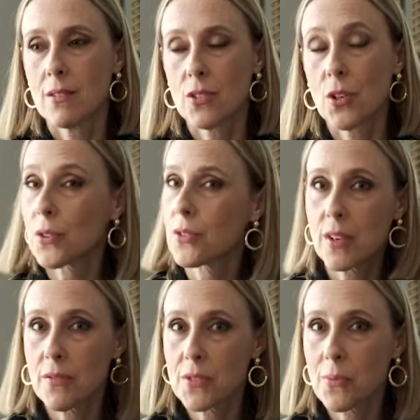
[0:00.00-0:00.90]
turtle
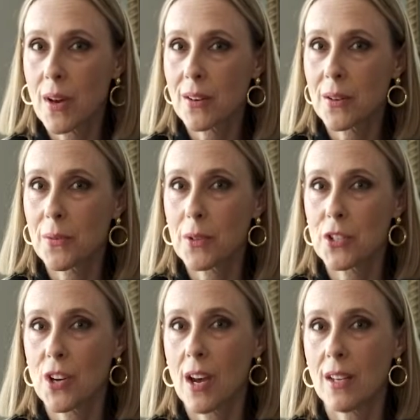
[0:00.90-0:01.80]
dove sweater,
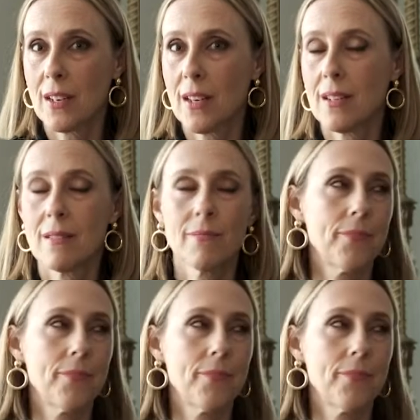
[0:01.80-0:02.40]
which I knit